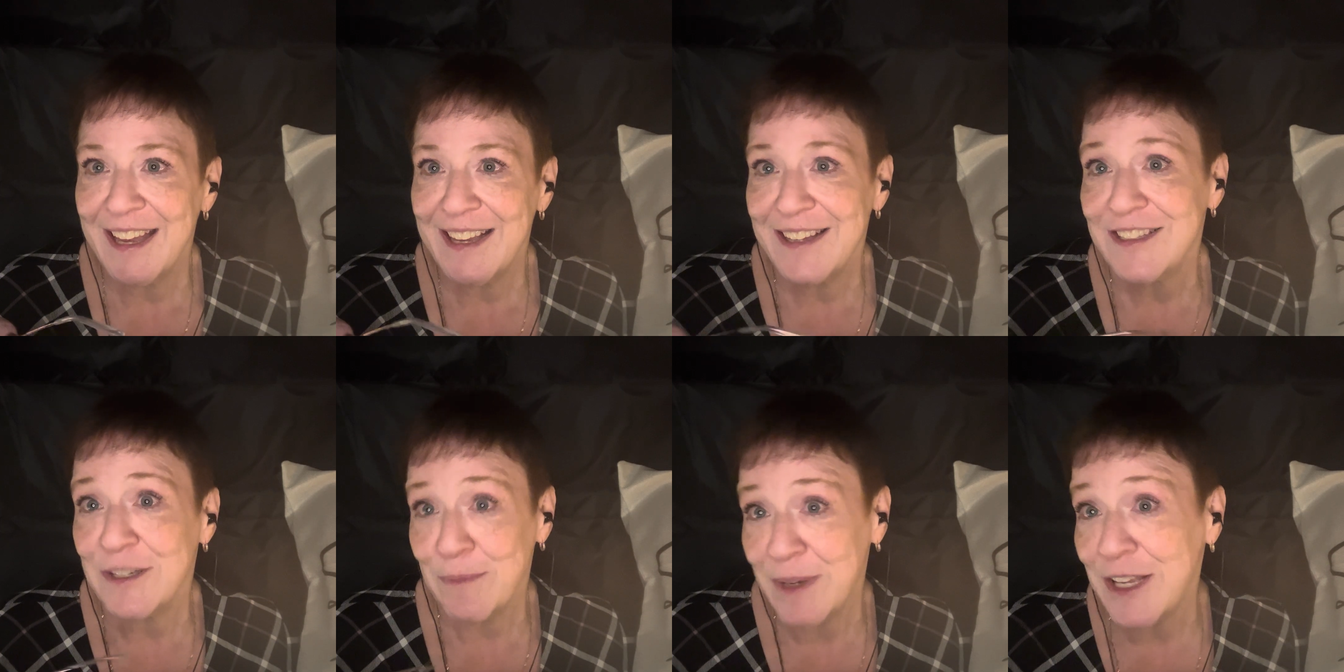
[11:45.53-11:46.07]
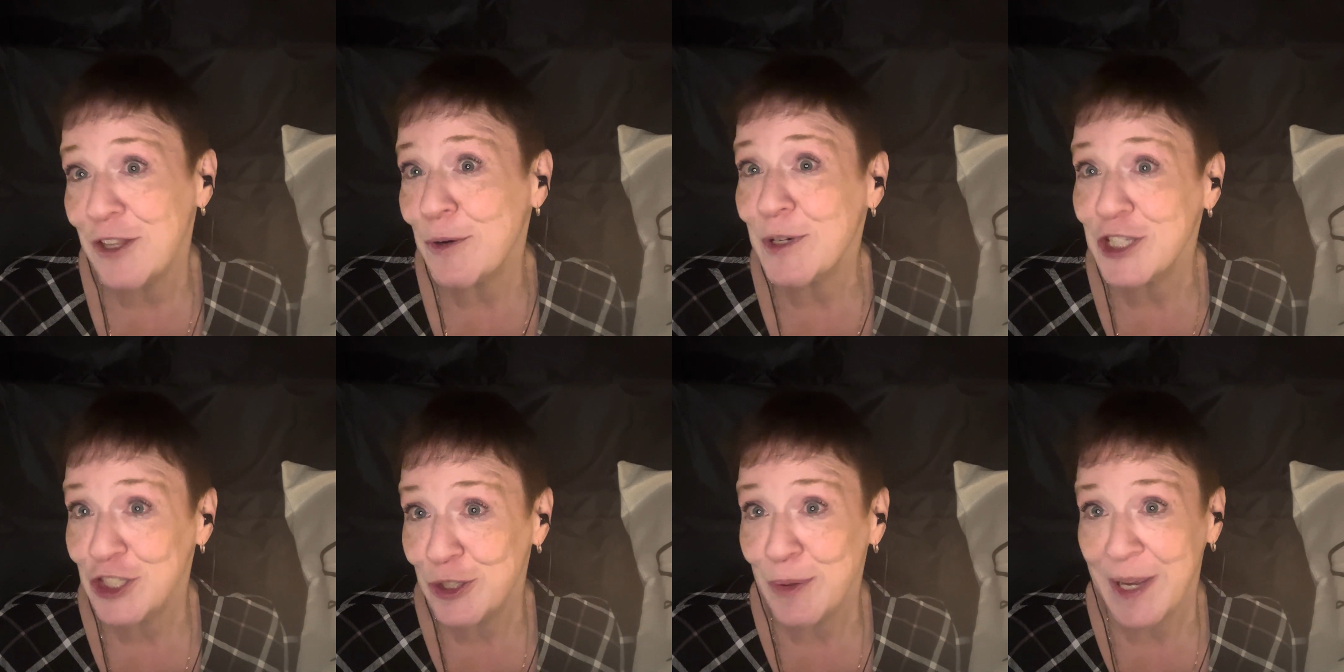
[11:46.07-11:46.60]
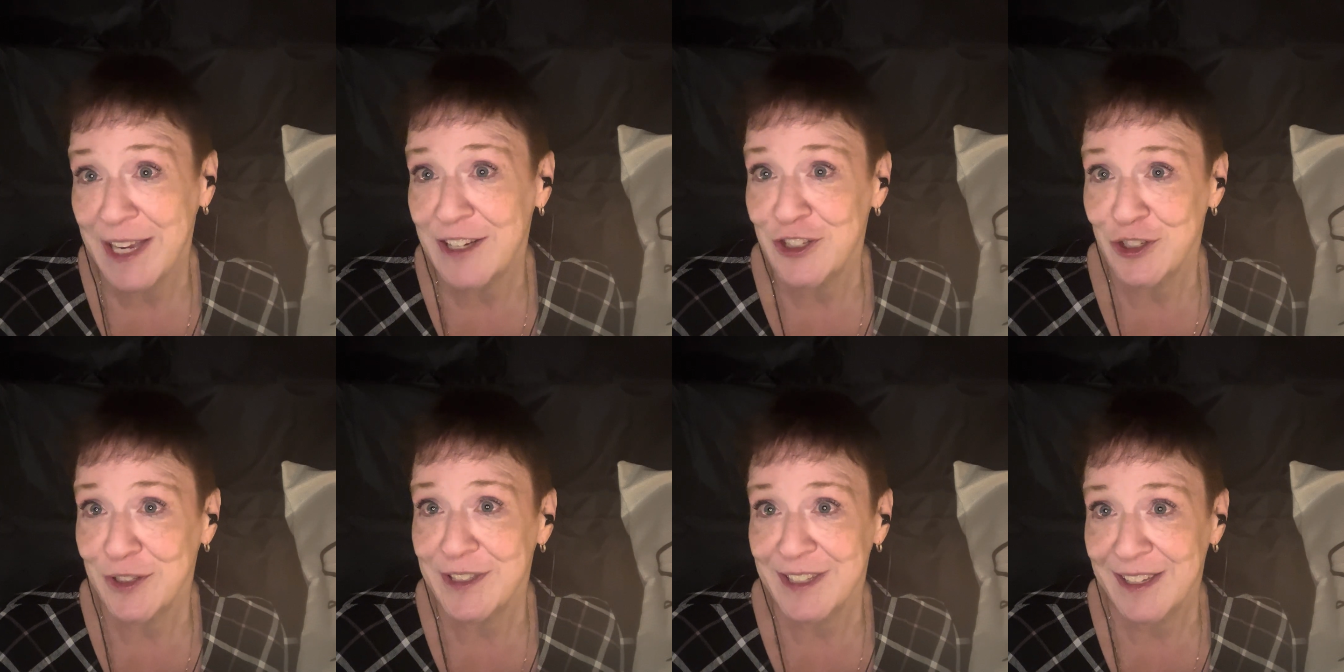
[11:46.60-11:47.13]
to me there were 2
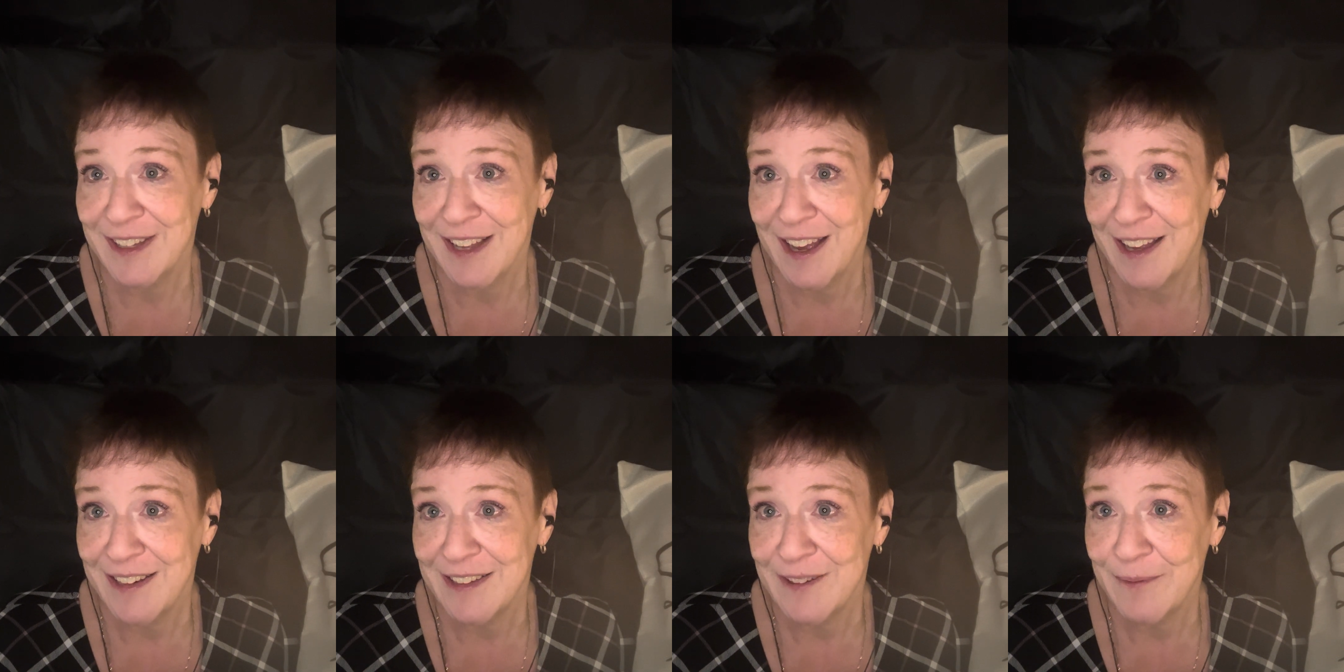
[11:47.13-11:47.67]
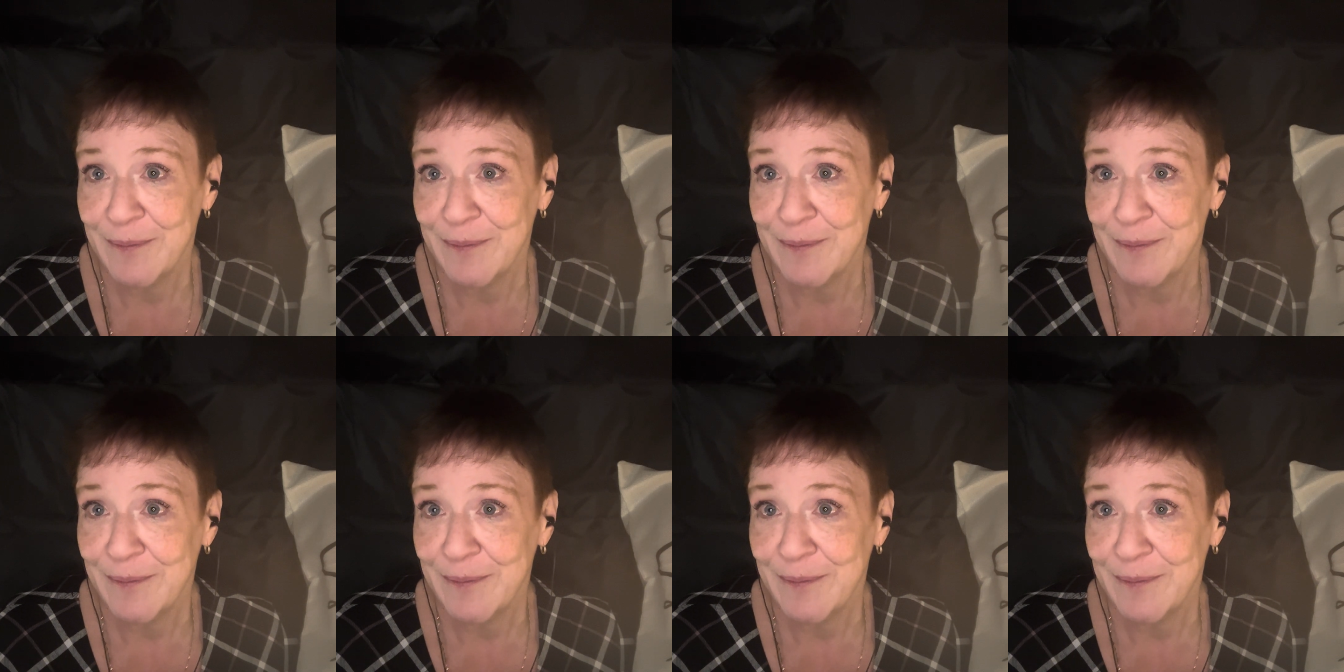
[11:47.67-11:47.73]
angels in that.